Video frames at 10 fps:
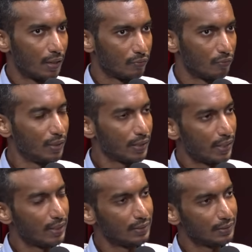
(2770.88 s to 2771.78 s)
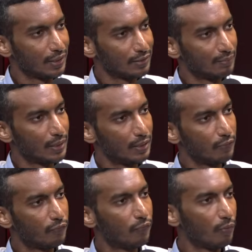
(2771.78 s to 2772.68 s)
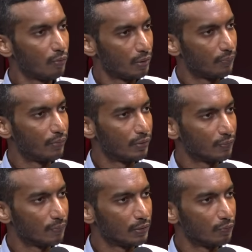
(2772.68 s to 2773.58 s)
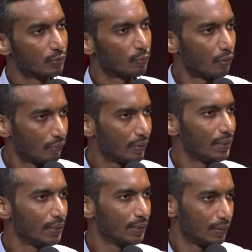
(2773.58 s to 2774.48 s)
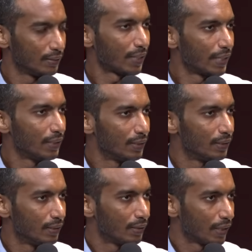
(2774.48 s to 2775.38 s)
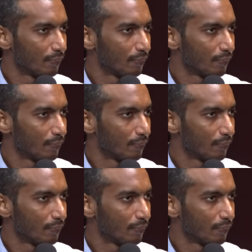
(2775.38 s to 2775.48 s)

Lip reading: So Nick Ellen's case merely followed the principles which were already decided in that